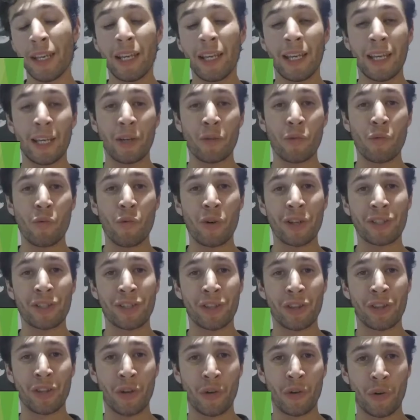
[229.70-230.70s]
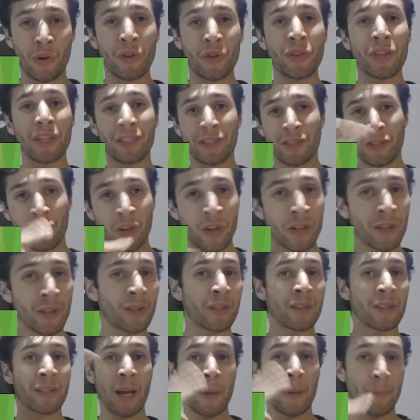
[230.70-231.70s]
in which the earth
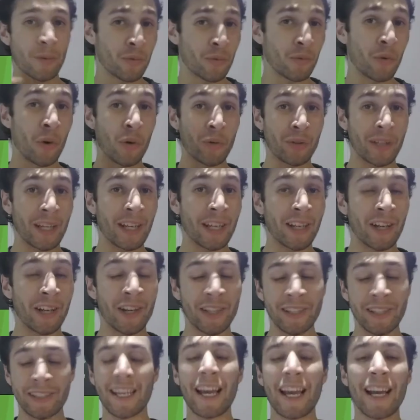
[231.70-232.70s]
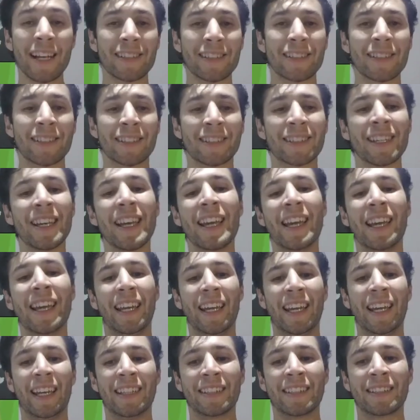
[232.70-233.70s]
stops rotating on its axis,
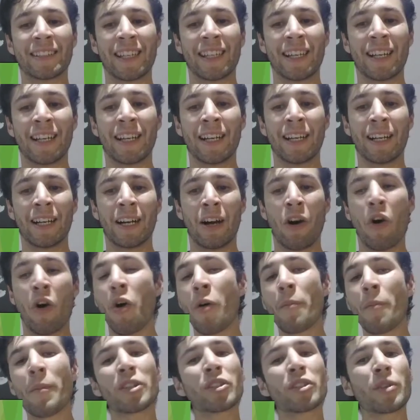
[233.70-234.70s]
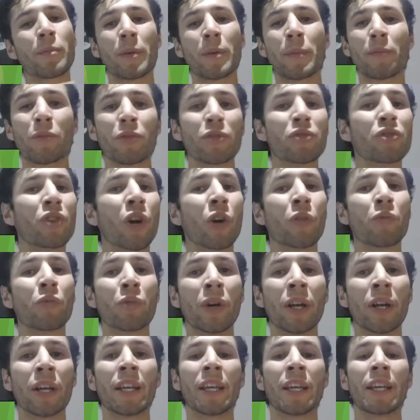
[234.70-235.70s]
and a whole bunch of people start
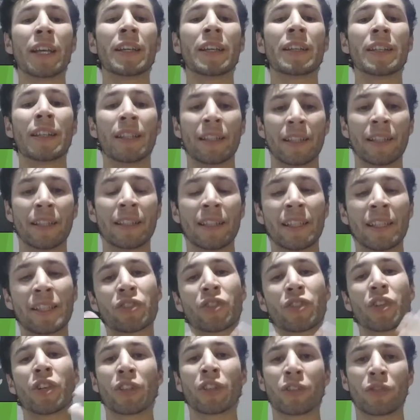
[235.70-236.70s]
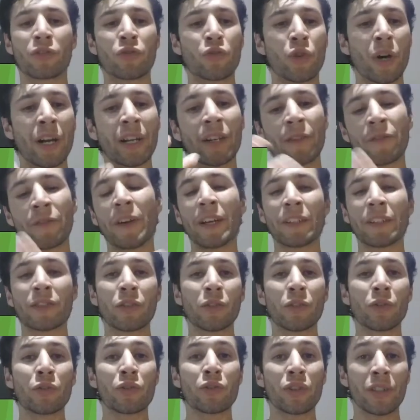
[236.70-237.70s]
running. They start trying to find
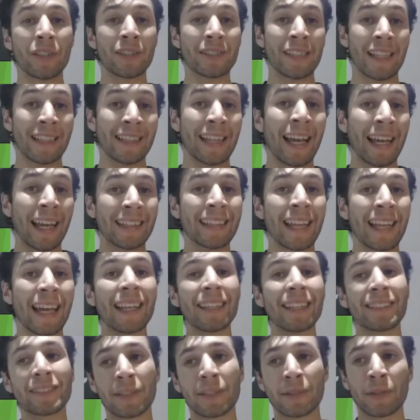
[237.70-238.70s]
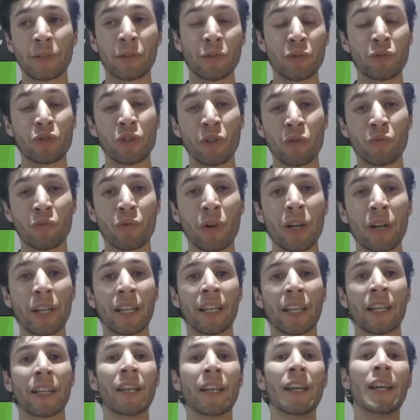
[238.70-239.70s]
solutions, and that is the solution:
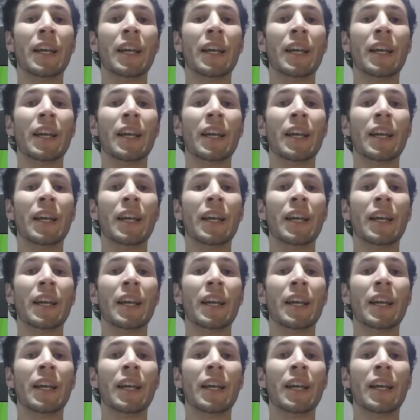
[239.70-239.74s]
running,